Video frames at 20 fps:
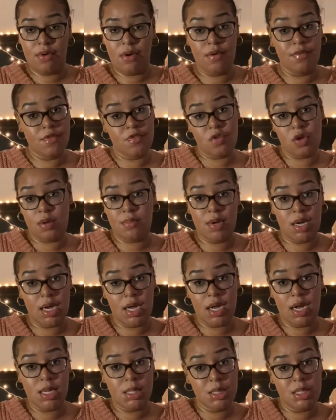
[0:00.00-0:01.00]
Or if it's talking about
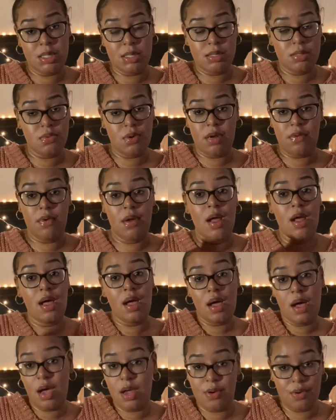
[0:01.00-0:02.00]
God, Jesus, whatever,
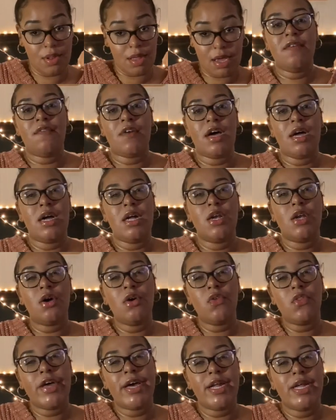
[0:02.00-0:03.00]
underline. If I
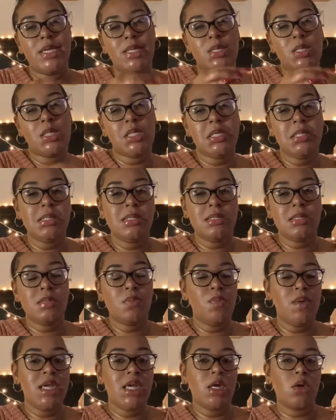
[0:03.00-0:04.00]
know that it's Jesus
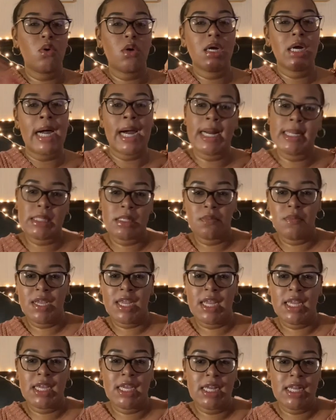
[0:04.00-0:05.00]
speaking or God
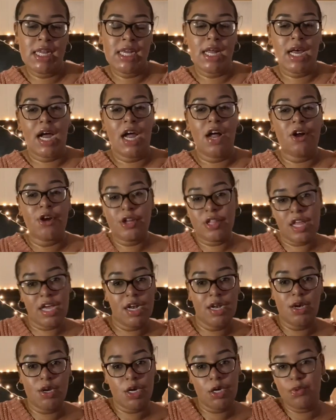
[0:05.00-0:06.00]
speaking in it, I underline
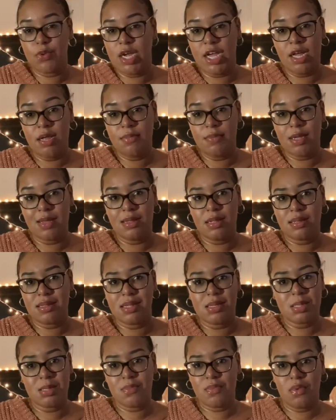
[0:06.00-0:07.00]
it in red because
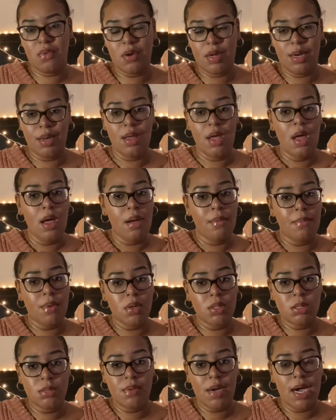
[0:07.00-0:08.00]
it's important.
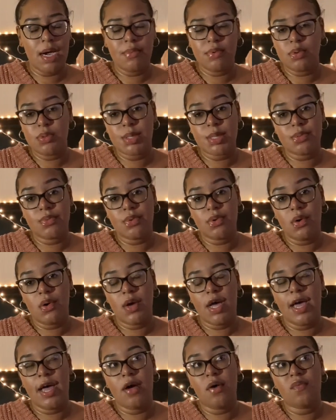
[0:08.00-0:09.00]
Most Bibles will
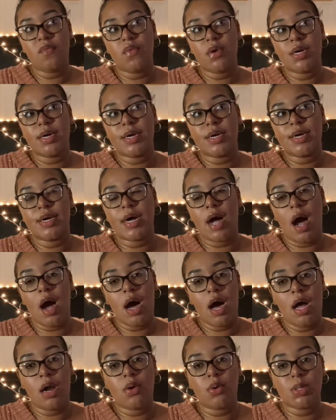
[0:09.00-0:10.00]
have what
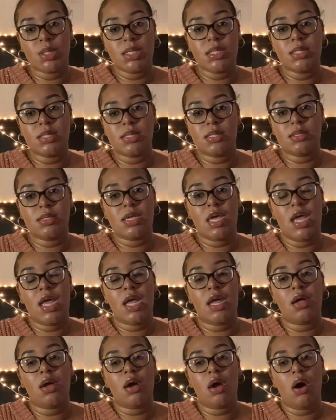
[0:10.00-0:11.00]
God or Jesus is
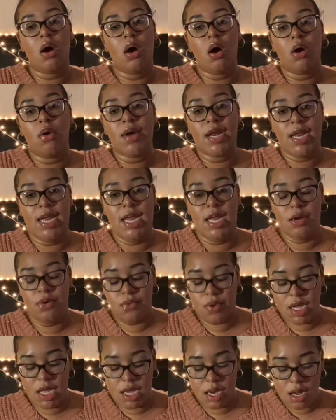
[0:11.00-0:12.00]
saying already in
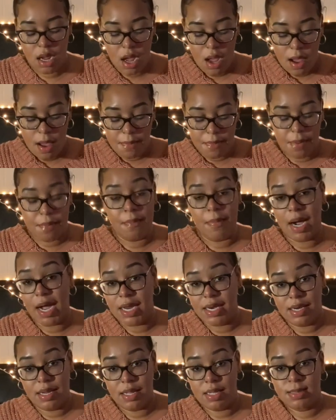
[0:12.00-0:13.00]
red, but
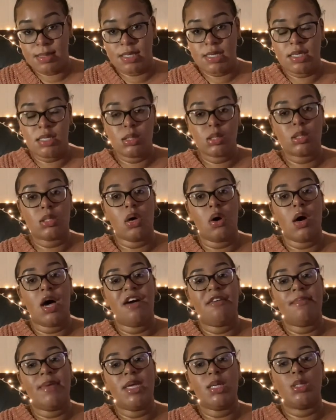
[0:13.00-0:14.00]
mine doesn't, so
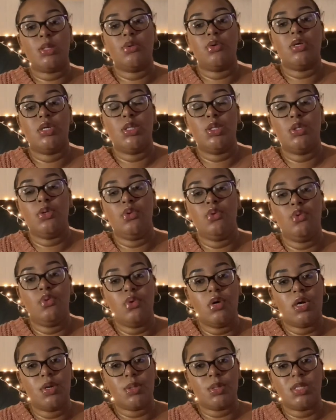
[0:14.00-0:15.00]
I make sure to
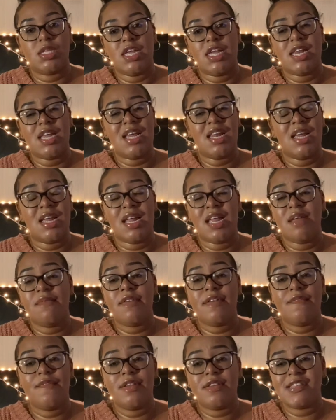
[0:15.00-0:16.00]
understand it. And even
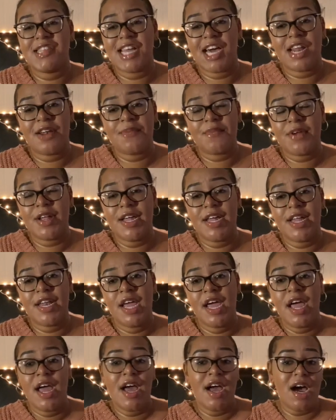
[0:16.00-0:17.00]
if it's not in red,
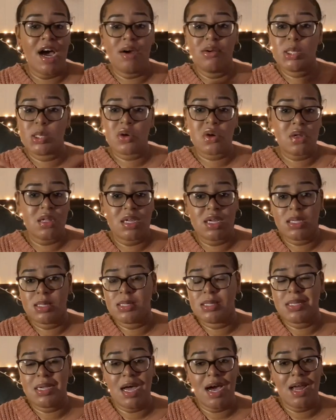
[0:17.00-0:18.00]
I'll circle it because
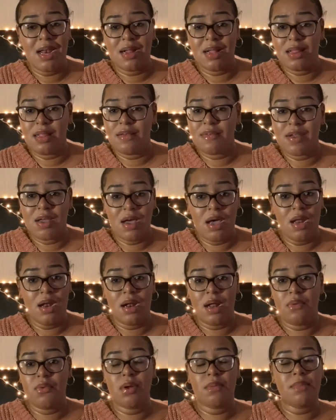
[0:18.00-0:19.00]
it's God and I love God, and
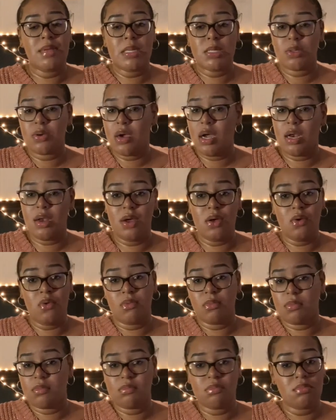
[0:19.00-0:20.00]
I want to make sure I know
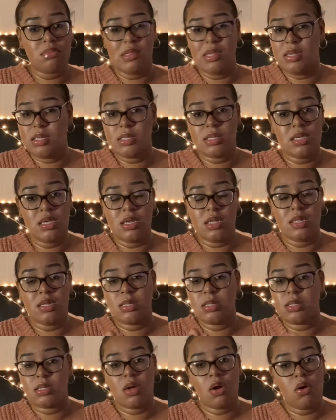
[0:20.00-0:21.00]
this is it. This
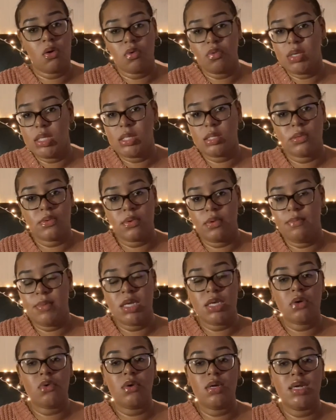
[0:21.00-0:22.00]
is the whole reason for me
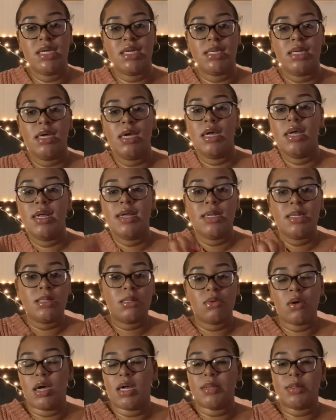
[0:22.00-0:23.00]
doing it.
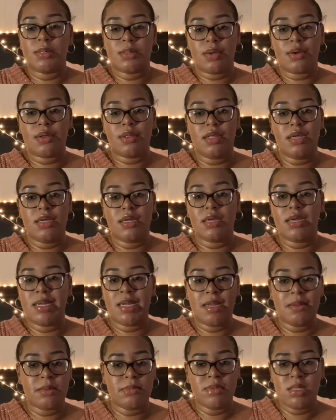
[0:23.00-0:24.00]
So I circle it. It
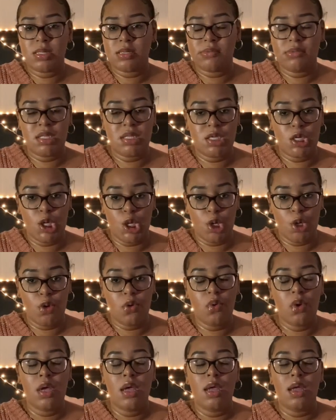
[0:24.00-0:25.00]
gives me something to
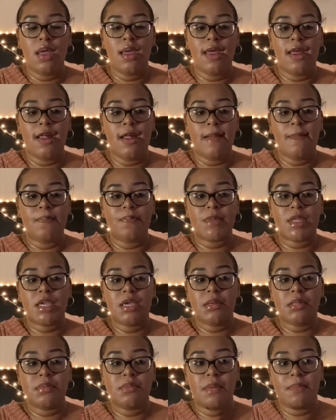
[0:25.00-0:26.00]
do. It
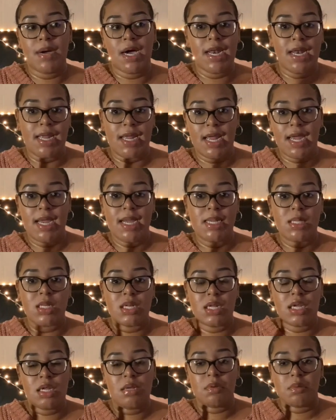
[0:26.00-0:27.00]
keeps my mind engaged and
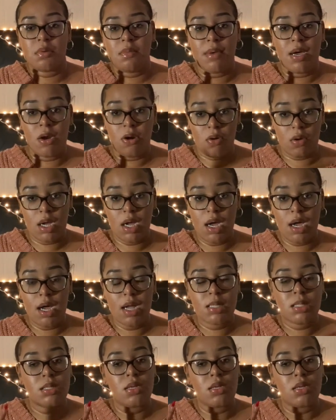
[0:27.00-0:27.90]
it keeps my mind on God.